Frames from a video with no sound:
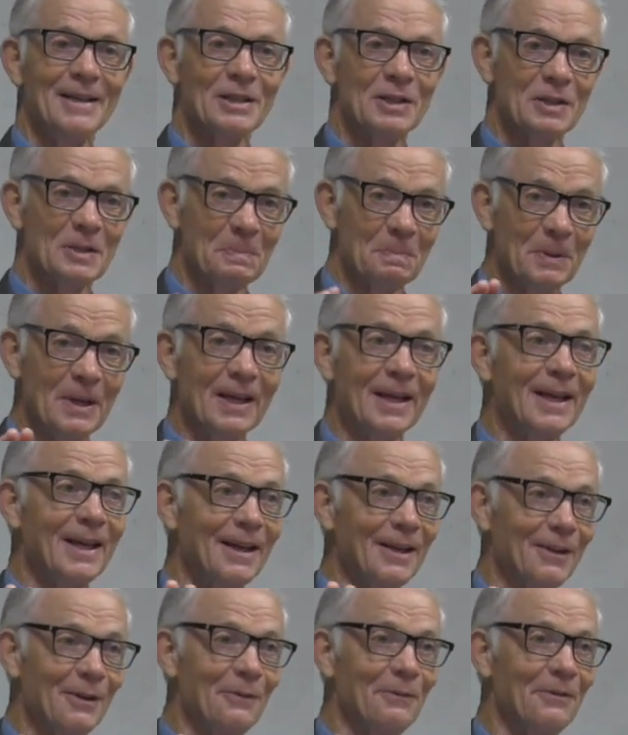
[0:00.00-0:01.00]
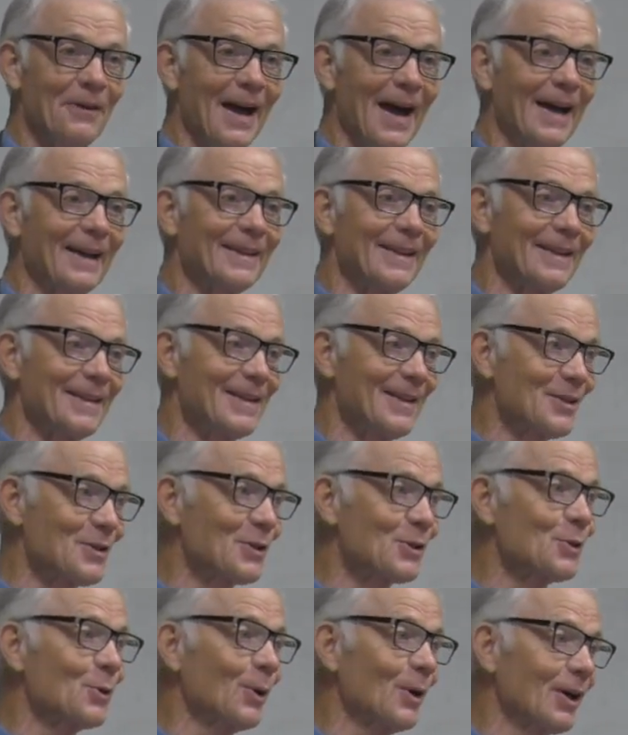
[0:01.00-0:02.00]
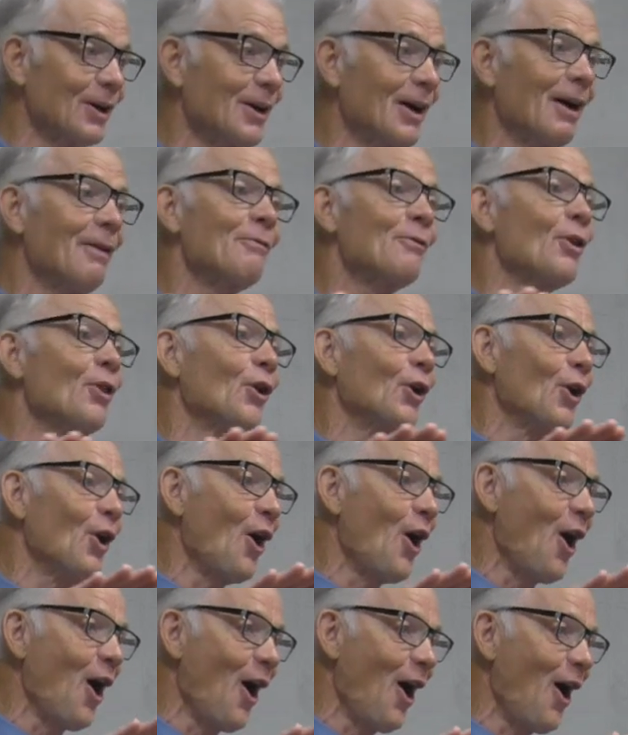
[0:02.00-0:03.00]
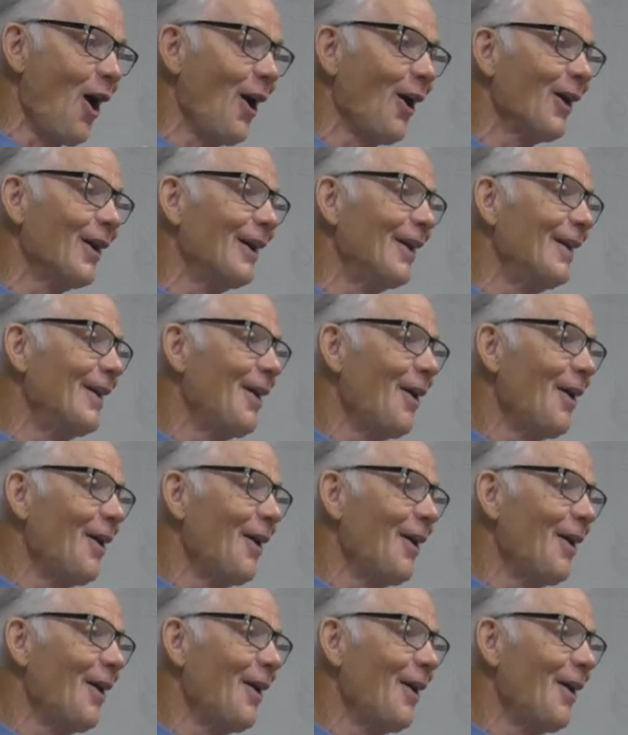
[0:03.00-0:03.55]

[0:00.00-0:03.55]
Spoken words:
speaking of the fact that this is going to cover the law